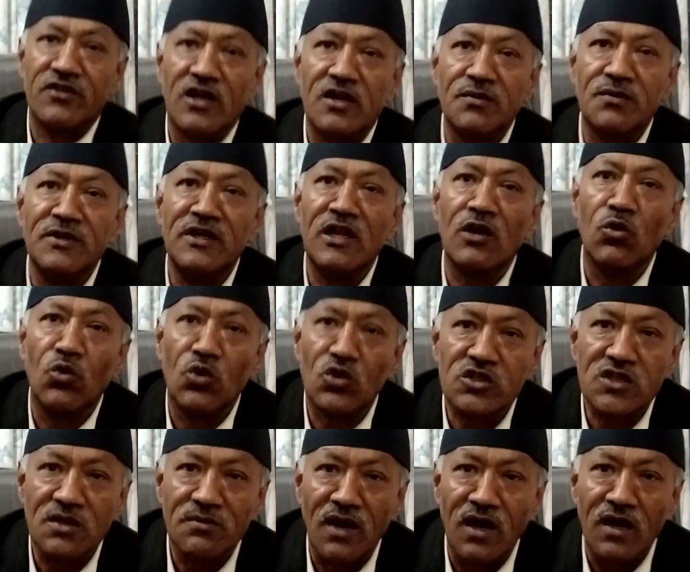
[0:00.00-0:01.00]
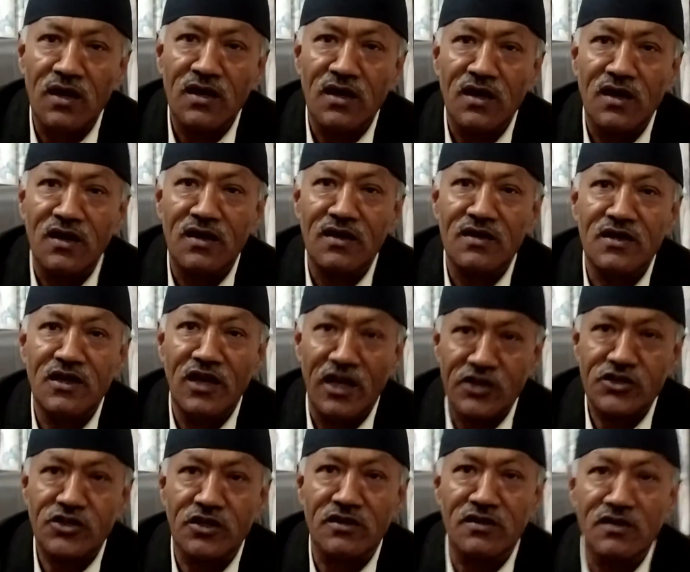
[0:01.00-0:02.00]
if there had been a Lok Sabha
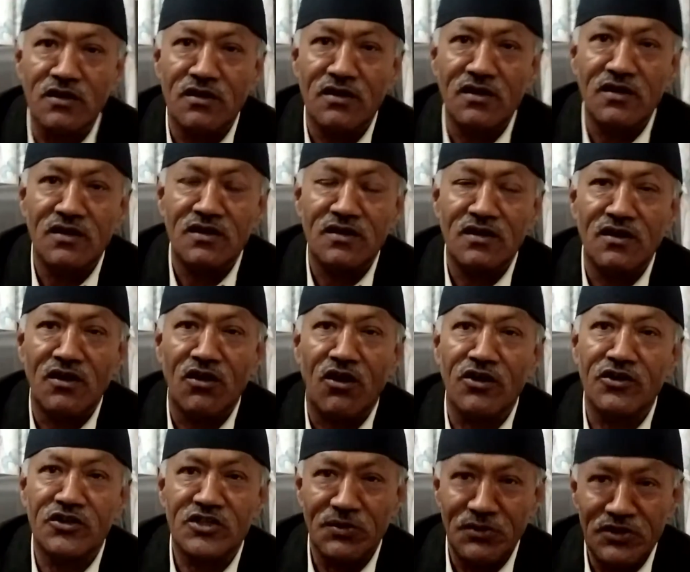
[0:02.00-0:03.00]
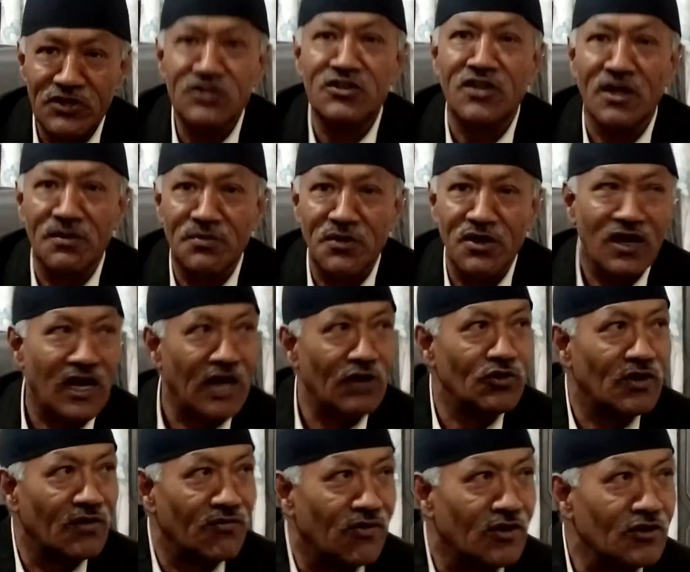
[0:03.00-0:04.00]
election on 17th April, I
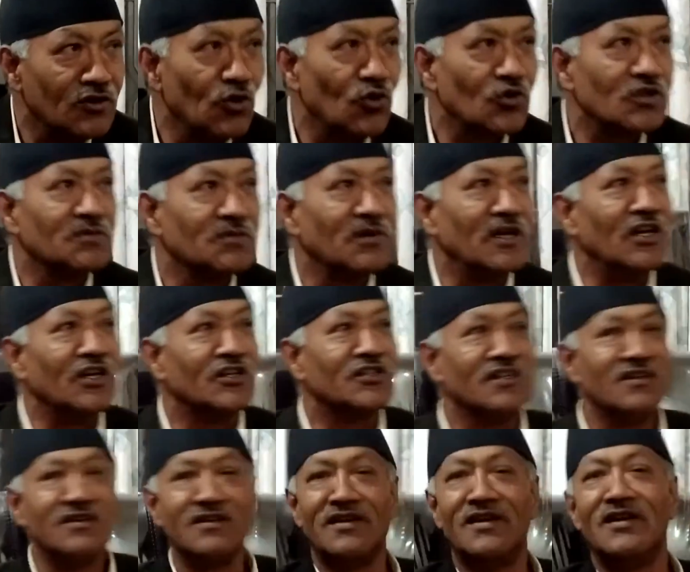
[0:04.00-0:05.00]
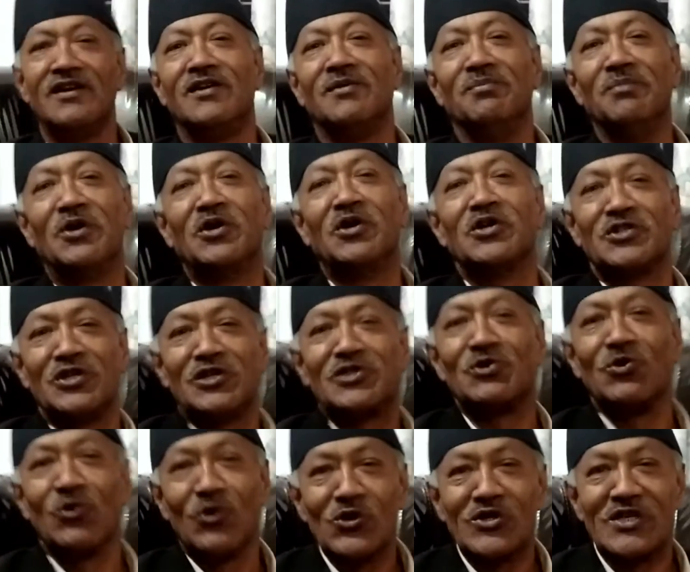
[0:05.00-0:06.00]
would have fought the Lok Sabha election because there is
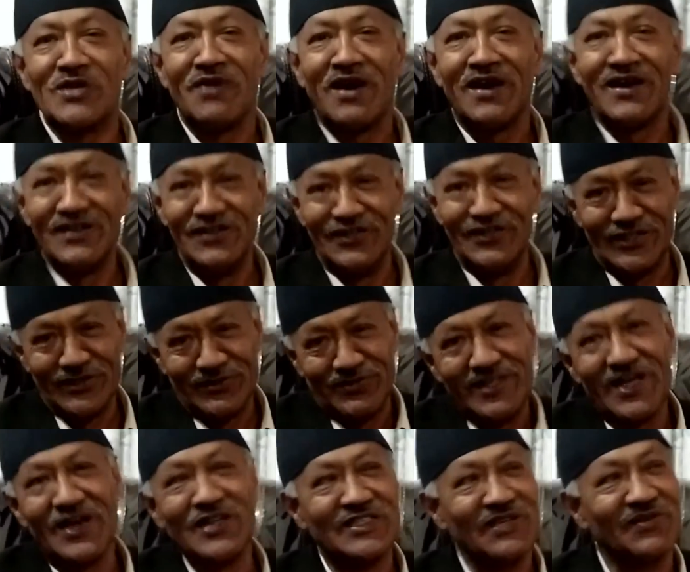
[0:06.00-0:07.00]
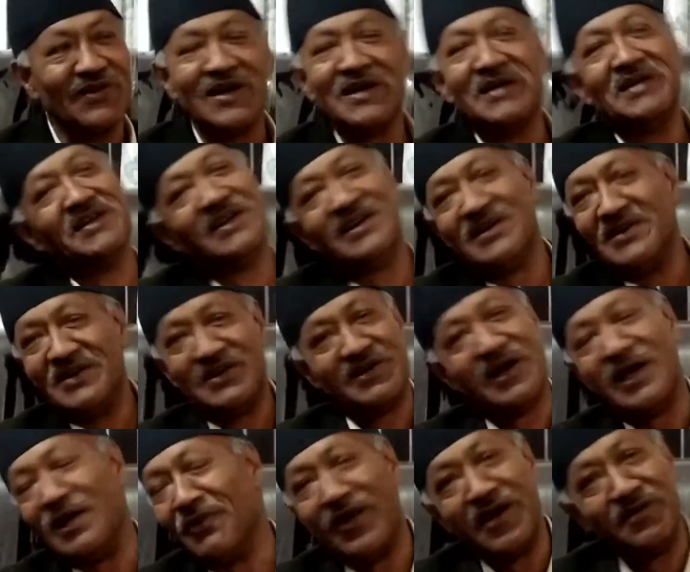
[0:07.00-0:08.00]
no Lok Sabha. This is Vidhan Sabha.
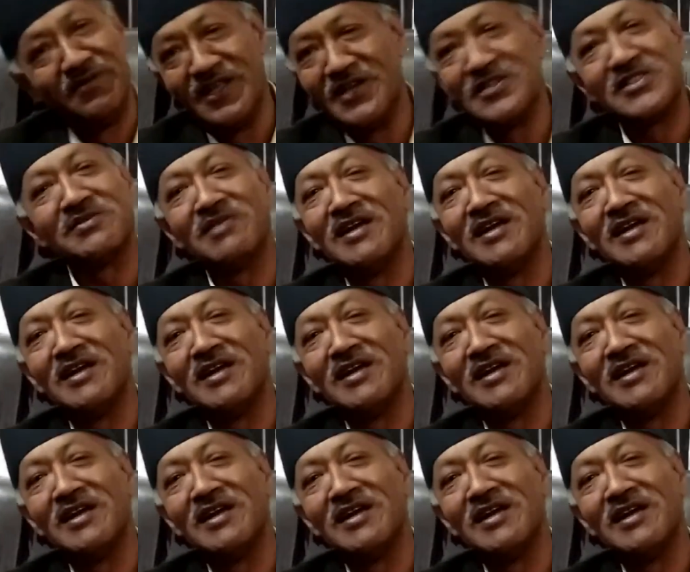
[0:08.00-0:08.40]
I will fight Vidhan Sabha